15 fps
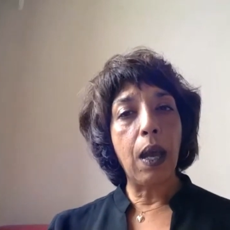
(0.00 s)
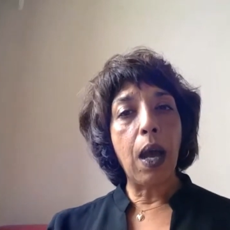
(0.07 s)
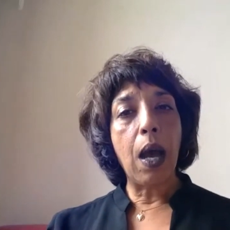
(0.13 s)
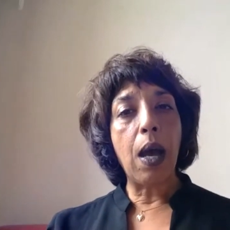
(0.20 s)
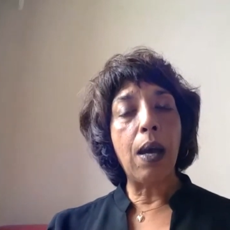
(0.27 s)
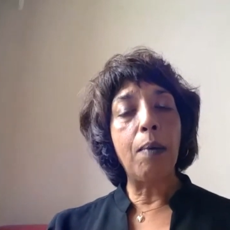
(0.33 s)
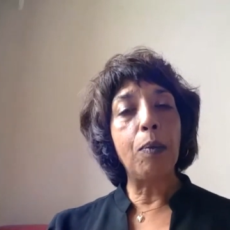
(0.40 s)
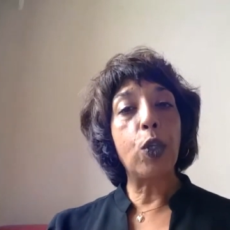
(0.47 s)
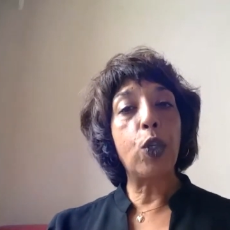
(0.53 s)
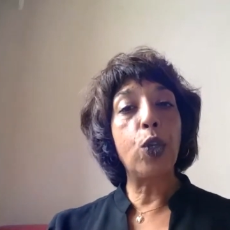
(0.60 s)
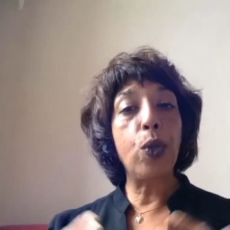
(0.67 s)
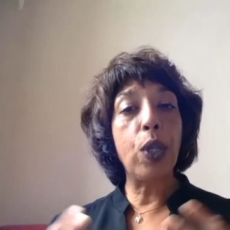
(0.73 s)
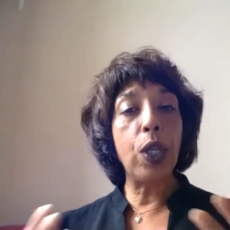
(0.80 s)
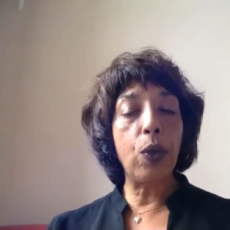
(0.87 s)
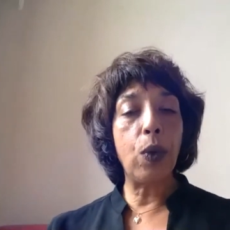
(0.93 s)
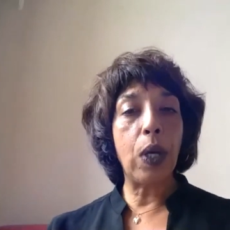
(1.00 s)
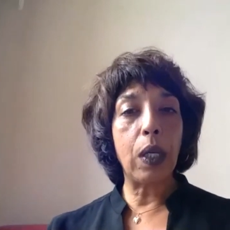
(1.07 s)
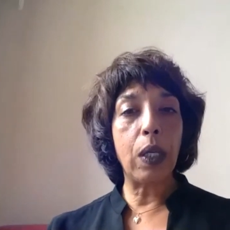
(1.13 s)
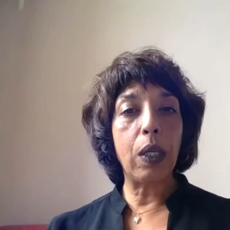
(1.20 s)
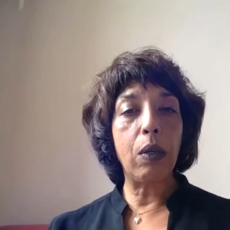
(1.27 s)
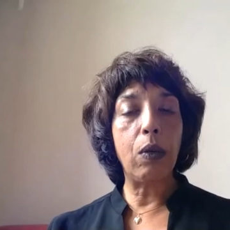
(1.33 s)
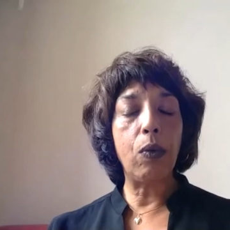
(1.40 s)
to the
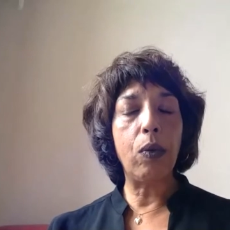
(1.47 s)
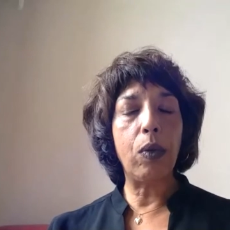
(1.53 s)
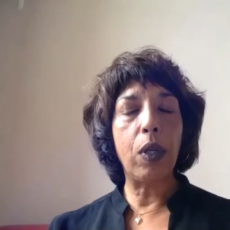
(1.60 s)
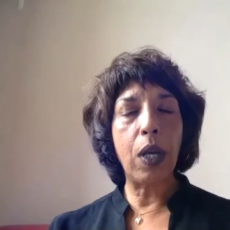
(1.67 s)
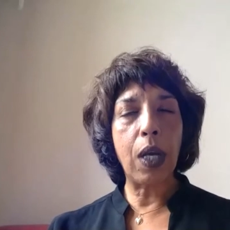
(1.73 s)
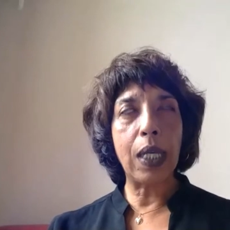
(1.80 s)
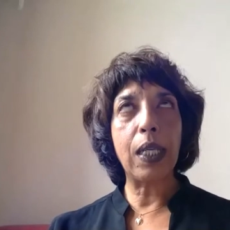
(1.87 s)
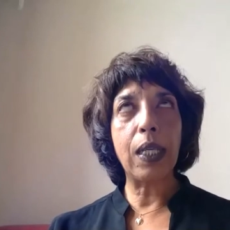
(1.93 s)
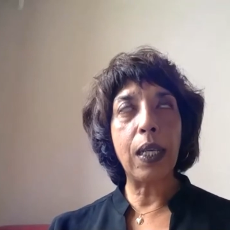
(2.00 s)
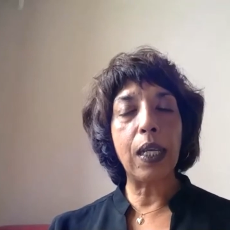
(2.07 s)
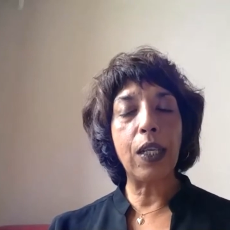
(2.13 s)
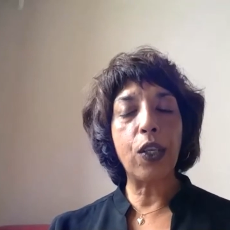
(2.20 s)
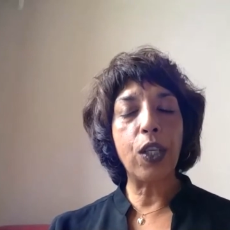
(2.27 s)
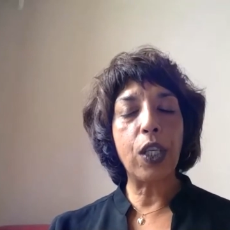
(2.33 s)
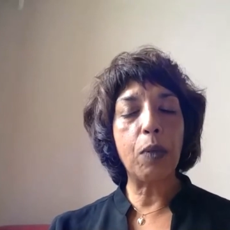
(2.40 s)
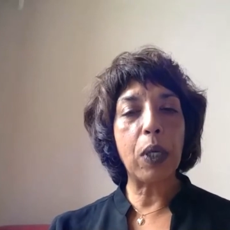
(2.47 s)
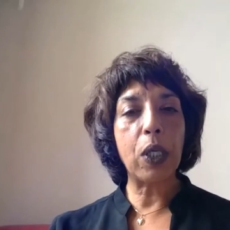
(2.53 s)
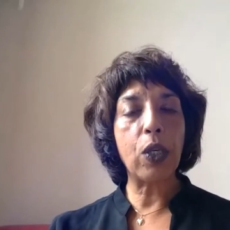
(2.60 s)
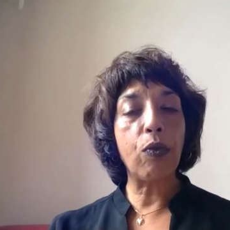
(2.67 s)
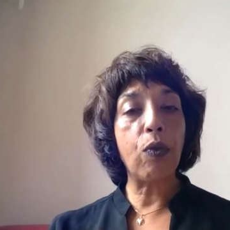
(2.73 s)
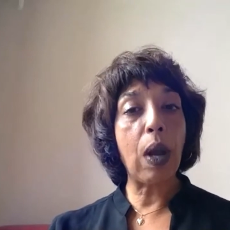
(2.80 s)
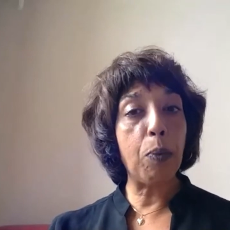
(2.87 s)
United Nations
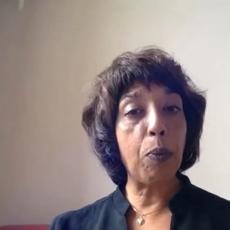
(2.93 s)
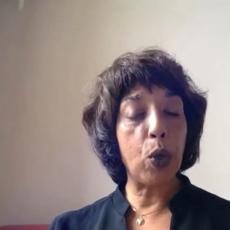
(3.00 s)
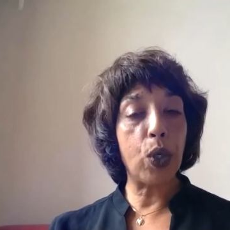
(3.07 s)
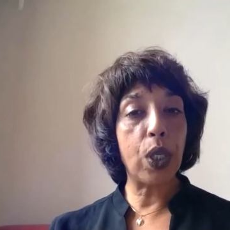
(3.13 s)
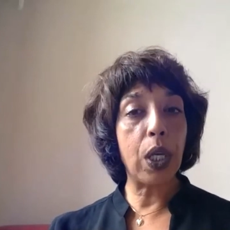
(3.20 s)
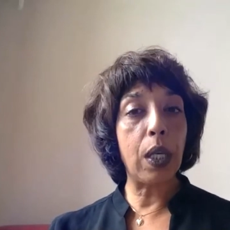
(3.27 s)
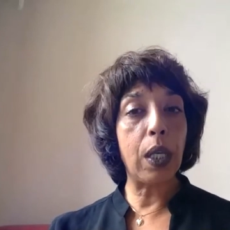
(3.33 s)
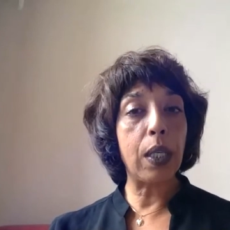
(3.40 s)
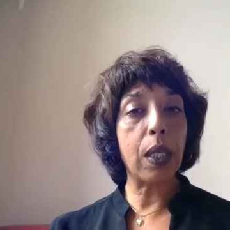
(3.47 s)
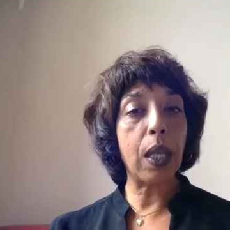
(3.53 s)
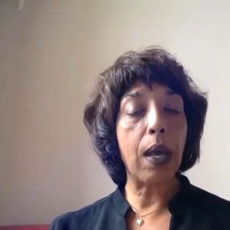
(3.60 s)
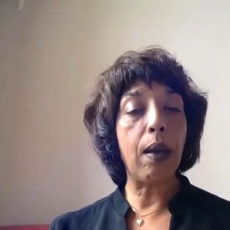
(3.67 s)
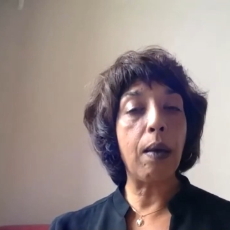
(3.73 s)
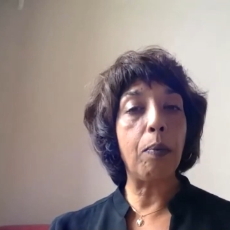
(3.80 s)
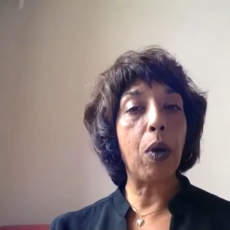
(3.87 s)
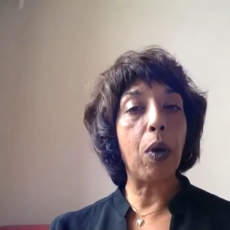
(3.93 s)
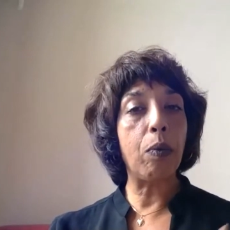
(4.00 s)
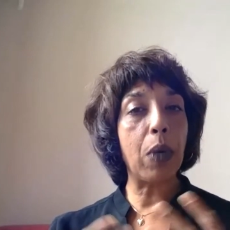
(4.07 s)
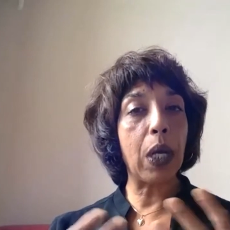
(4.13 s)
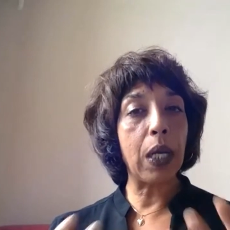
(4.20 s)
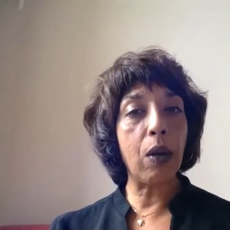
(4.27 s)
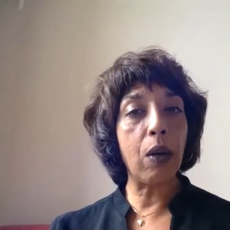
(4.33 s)
Special Rapporteurs on
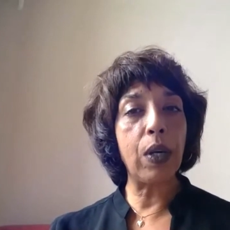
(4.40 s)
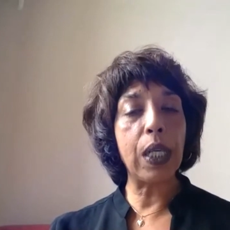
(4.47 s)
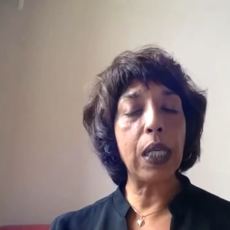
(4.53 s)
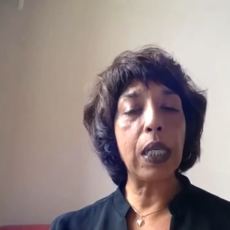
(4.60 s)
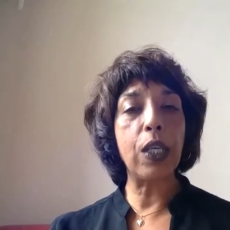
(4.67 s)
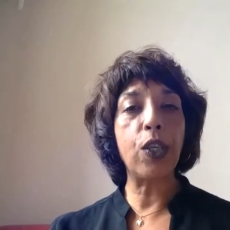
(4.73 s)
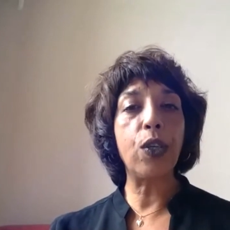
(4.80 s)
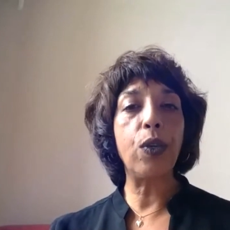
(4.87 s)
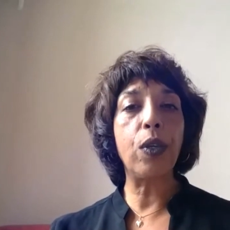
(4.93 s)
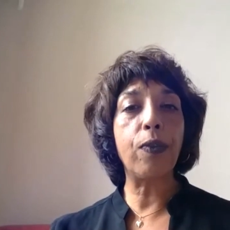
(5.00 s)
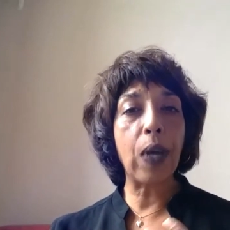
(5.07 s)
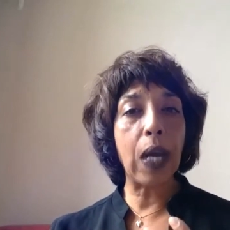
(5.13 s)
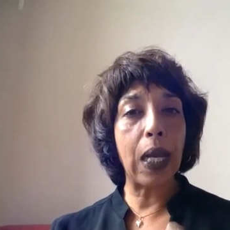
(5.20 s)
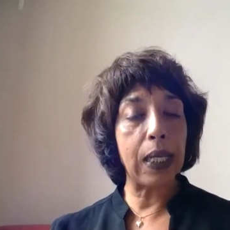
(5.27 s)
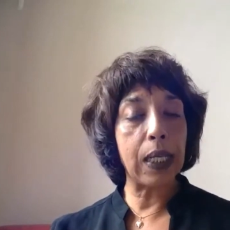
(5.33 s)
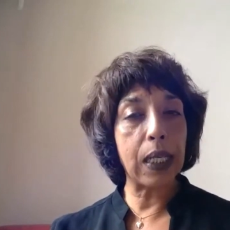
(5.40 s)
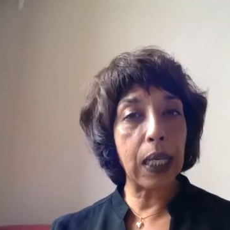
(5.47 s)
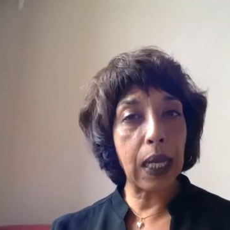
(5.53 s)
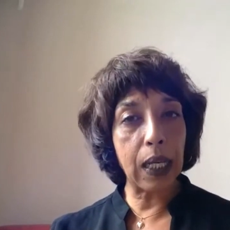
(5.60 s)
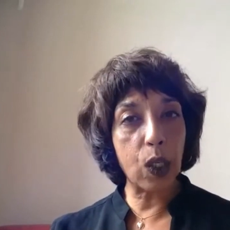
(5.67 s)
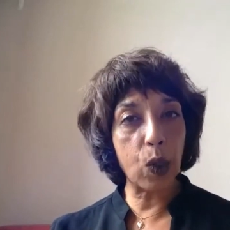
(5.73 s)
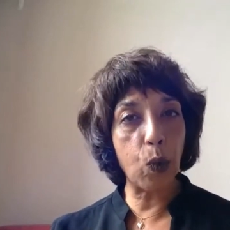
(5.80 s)
minority issues, violence
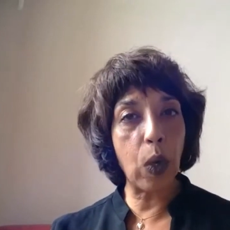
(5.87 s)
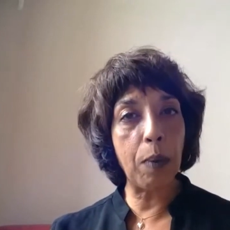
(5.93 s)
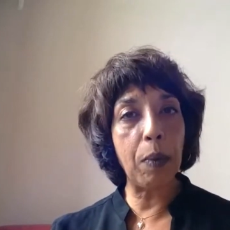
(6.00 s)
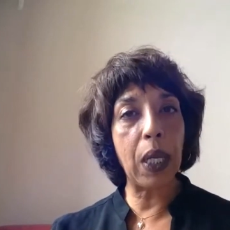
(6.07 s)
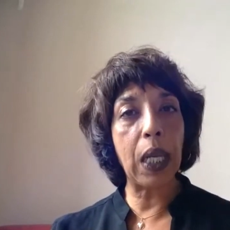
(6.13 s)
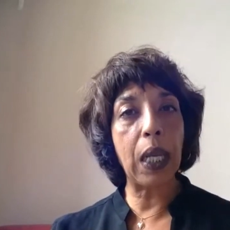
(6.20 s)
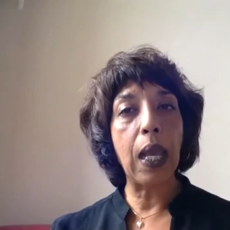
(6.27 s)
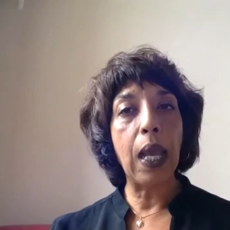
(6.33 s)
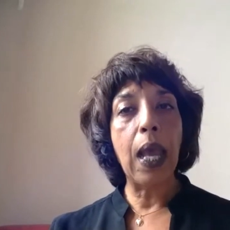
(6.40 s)
against women.